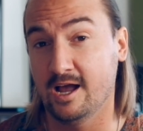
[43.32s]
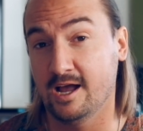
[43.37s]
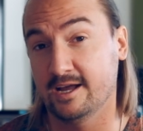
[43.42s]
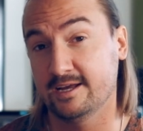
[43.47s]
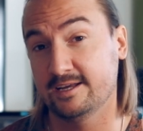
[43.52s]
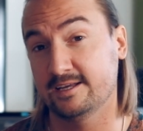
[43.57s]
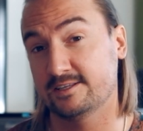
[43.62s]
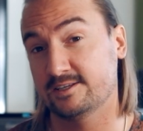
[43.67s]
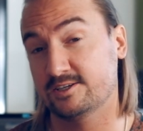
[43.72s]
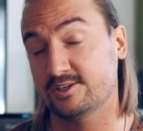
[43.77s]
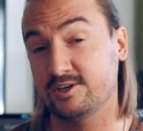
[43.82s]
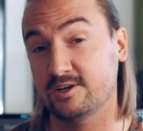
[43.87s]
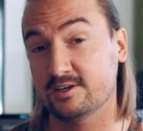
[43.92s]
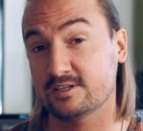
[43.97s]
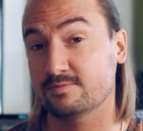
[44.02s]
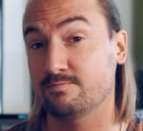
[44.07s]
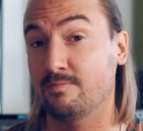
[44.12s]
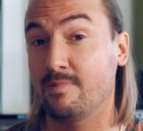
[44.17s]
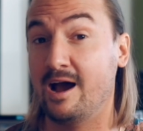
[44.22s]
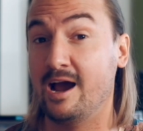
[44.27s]
It's
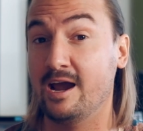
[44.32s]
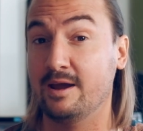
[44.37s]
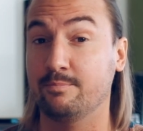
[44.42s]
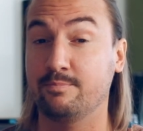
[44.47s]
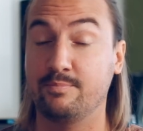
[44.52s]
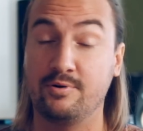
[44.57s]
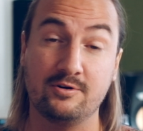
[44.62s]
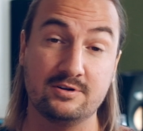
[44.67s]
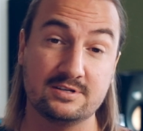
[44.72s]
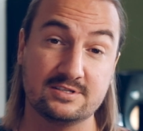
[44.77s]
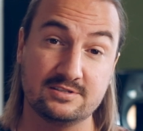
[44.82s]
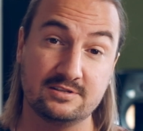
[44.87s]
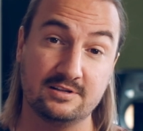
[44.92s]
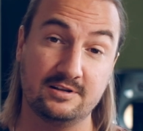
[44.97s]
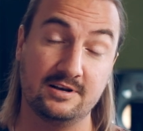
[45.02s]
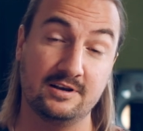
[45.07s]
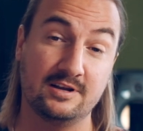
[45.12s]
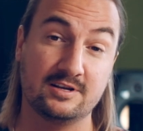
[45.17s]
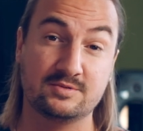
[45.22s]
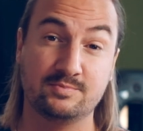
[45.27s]
just my
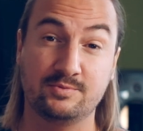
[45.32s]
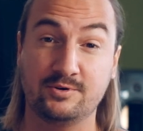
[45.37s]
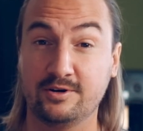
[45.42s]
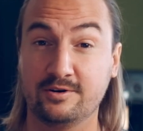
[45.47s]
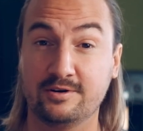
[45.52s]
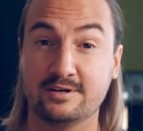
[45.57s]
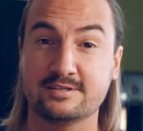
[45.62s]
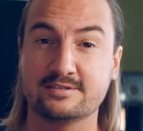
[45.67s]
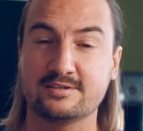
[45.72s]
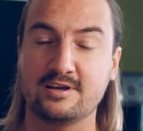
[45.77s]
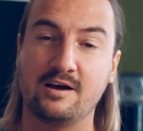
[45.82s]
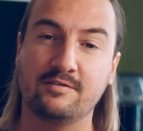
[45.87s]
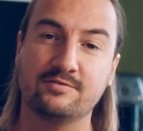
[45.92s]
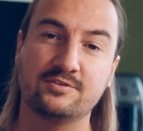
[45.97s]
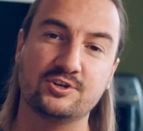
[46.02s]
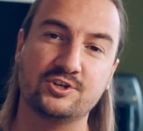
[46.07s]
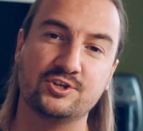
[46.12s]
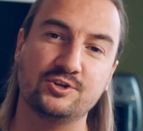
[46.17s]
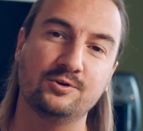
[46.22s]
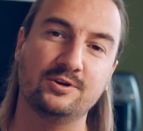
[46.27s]
personal experience after
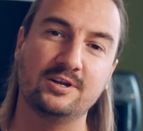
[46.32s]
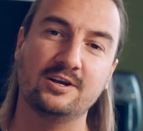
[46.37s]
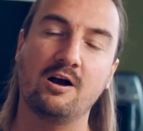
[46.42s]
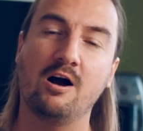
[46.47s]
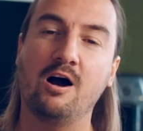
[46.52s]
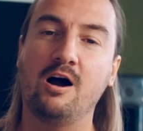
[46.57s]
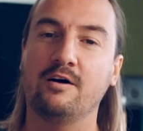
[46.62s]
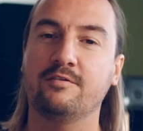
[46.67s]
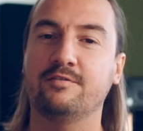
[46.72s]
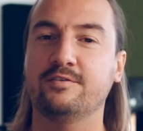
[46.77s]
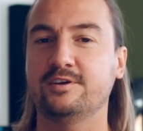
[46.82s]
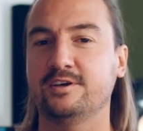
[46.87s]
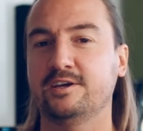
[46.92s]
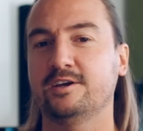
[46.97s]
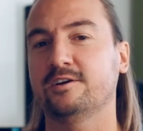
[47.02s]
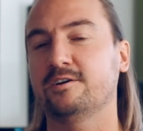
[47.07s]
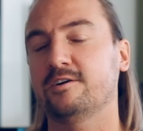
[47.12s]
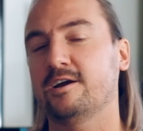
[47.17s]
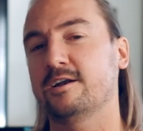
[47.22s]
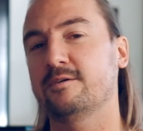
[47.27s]
shooting half a
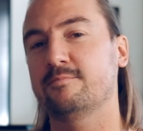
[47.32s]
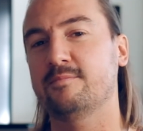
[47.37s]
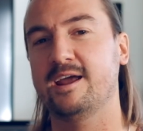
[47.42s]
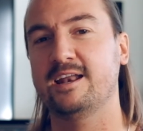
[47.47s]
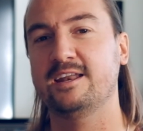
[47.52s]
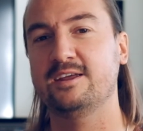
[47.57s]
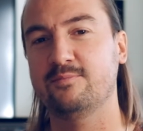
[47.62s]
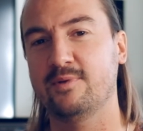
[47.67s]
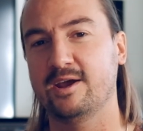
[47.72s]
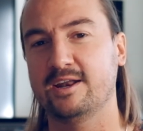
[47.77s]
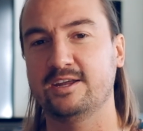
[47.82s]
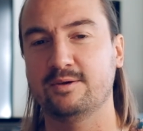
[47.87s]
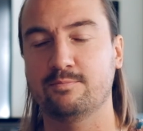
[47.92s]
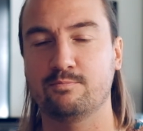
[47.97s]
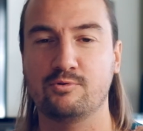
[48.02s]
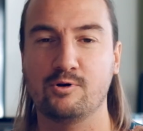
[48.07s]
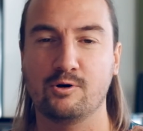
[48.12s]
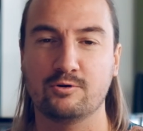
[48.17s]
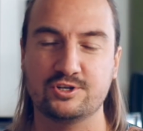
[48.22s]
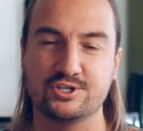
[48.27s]
year and many
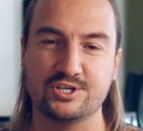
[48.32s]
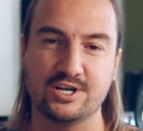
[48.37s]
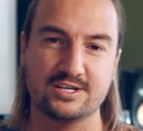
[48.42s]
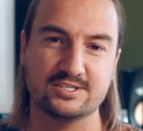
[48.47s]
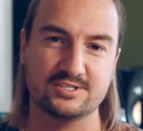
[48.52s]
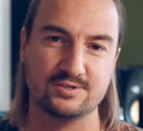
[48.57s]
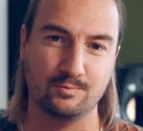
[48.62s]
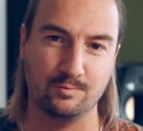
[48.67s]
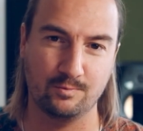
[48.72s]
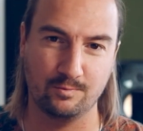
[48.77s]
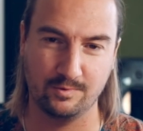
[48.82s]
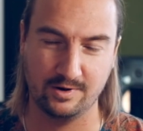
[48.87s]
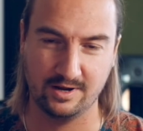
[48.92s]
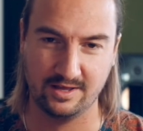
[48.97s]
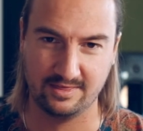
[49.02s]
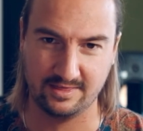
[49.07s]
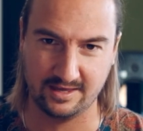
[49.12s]
projects with